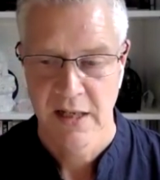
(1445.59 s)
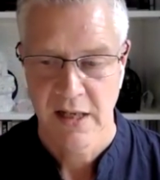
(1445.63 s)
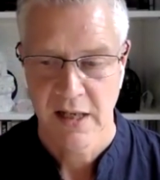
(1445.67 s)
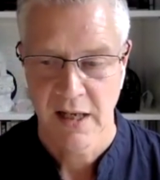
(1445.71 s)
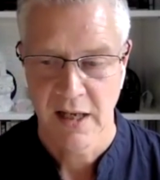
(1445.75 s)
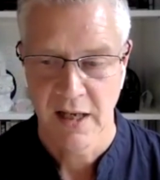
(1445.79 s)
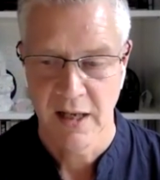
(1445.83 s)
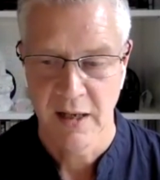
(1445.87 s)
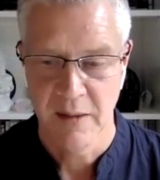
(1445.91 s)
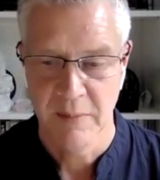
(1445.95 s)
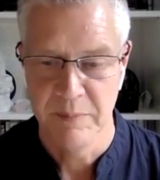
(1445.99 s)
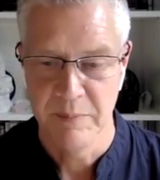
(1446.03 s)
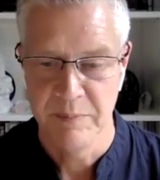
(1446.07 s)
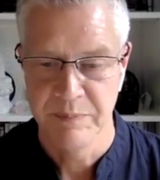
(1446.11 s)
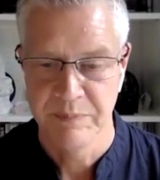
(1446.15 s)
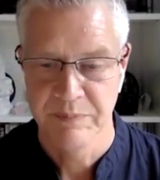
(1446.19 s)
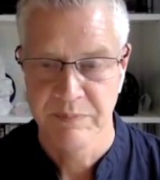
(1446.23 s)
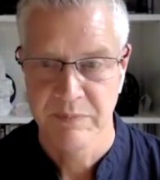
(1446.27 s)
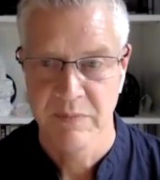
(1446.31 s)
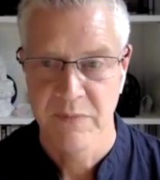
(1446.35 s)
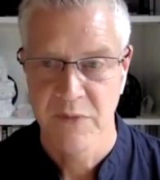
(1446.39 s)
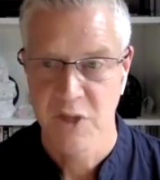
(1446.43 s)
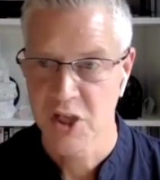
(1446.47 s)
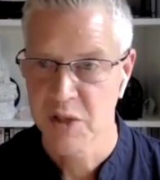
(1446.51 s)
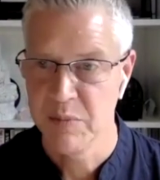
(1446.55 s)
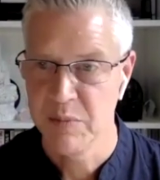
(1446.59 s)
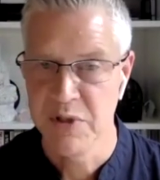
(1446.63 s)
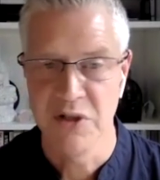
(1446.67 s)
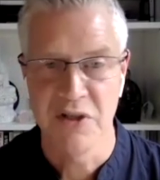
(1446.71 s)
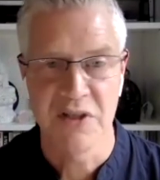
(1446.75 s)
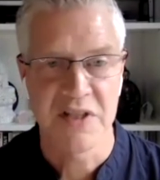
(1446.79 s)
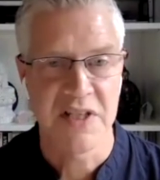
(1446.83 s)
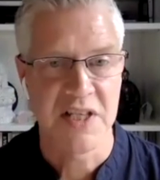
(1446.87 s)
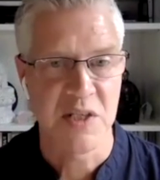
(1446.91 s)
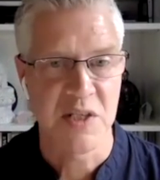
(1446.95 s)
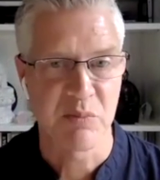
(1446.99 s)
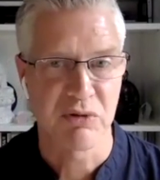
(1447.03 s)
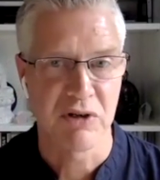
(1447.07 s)
The
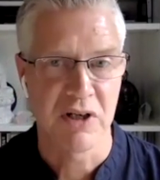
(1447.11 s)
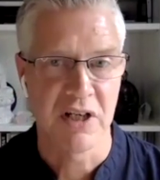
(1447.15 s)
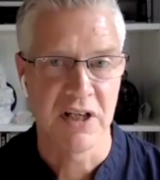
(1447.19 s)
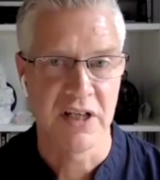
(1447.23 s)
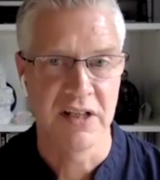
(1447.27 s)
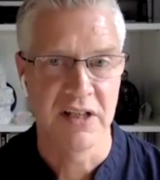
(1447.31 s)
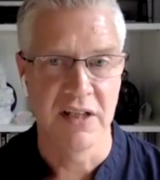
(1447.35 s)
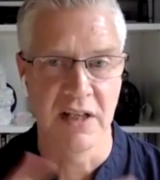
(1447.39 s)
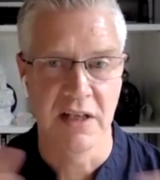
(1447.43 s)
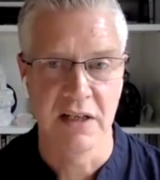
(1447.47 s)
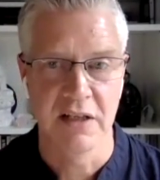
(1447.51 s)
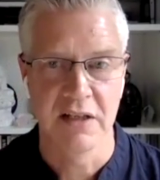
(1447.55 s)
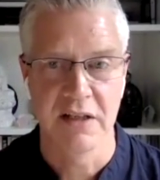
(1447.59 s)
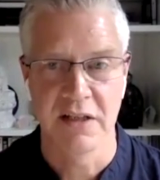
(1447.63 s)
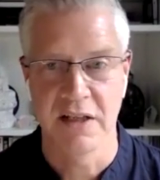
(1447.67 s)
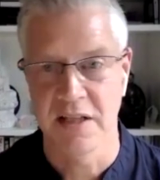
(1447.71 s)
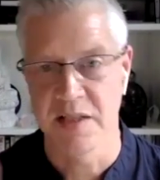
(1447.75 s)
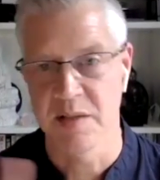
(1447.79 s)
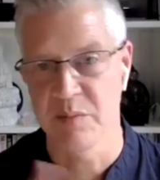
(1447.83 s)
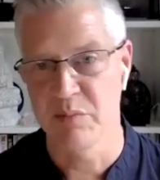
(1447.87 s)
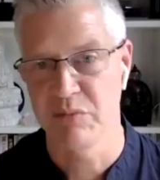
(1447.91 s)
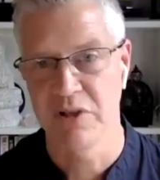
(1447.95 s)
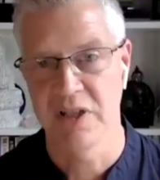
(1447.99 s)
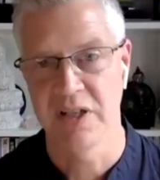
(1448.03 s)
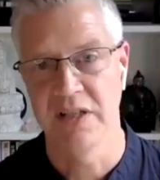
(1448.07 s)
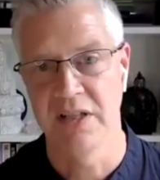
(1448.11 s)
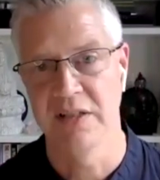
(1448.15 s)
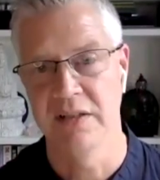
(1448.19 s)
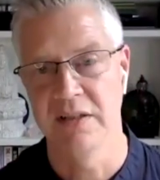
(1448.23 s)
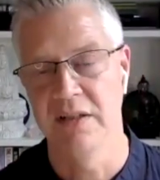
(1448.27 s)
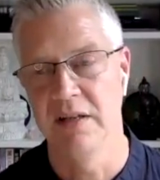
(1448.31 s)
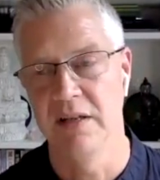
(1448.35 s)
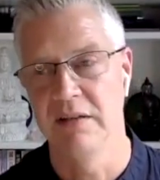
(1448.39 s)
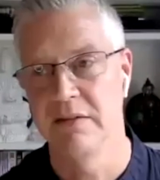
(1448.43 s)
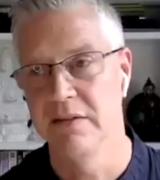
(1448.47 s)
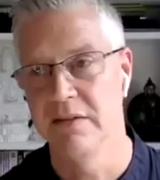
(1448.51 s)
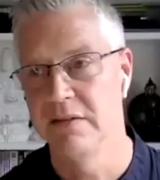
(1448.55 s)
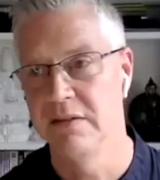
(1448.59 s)
community is brilliant, the learning is brilliant.
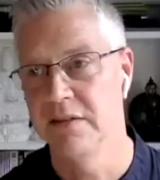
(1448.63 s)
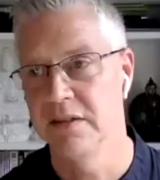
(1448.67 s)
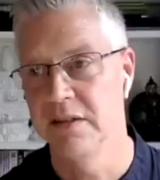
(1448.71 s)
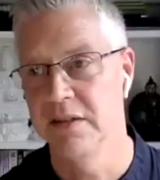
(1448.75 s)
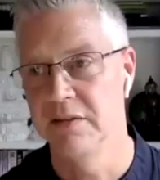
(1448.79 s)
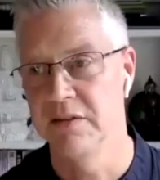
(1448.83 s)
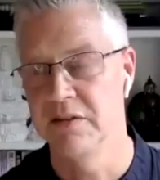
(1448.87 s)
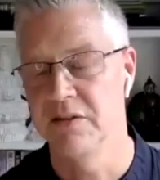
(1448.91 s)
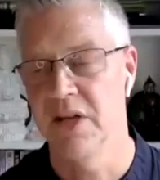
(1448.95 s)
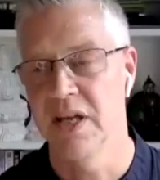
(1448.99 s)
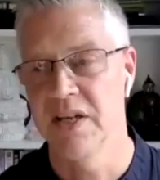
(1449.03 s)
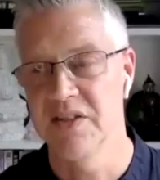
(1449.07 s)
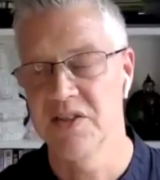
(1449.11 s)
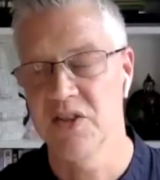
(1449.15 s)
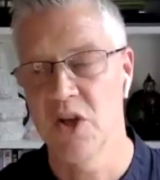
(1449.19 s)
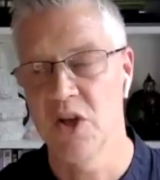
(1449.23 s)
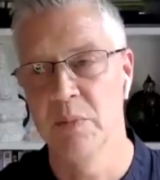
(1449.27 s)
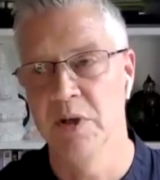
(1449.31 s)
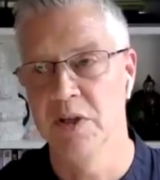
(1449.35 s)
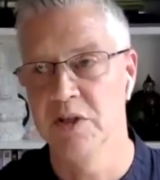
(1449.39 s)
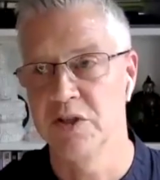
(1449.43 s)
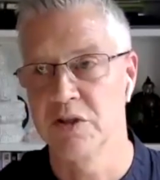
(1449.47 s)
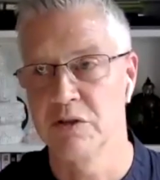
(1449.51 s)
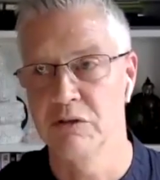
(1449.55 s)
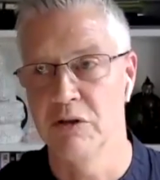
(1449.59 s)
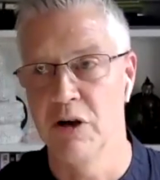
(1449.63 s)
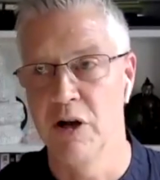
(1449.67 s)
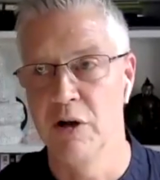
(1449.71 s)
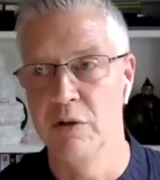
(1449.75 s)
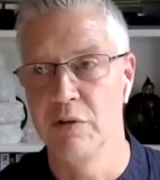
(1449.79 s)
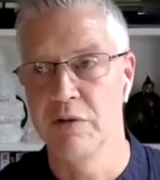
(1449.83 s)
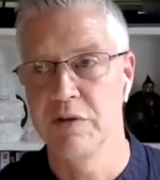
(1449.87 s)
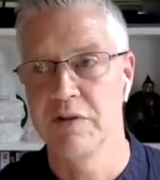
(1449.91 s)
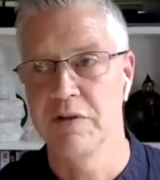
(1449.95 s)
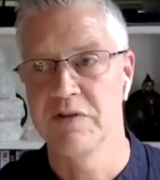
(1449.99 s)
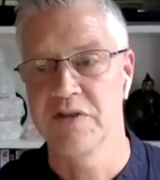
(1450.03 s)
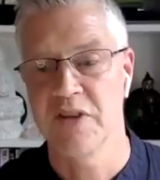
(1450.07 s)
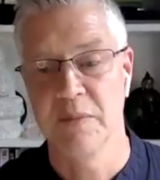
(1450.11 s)
You know, you get so much growth,
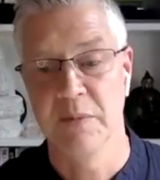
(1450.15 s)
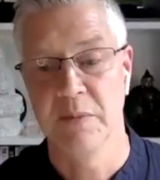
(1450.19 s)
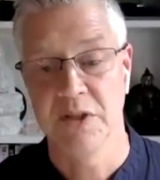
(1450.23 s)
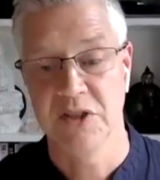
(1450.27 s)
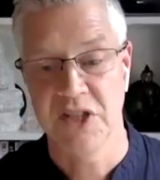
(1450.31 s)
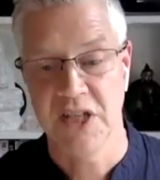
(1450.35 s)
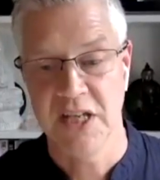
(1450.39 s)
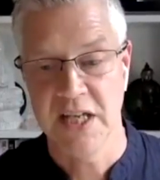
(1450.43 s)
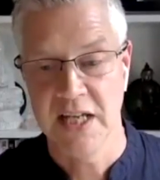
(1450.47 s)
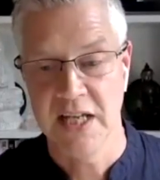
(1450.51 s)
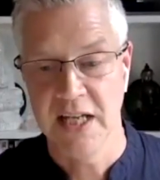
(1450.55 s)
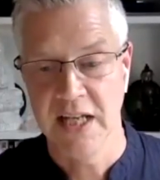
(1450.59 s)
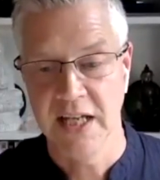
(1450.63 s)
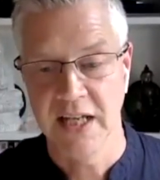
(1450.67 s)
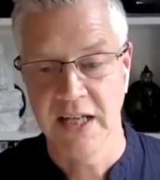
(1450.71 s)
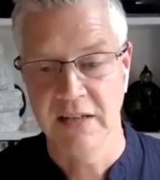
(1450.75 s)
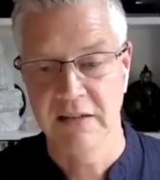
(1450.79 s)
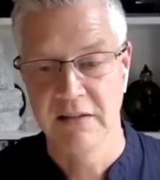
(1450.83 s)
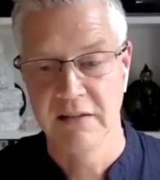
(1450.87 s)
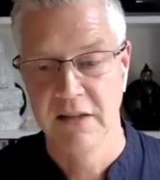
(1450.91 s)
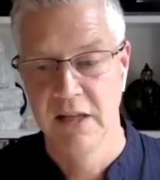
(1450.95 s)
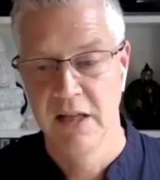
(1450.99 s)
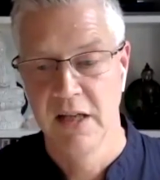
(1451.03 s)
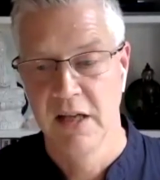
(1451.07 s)
so much healing.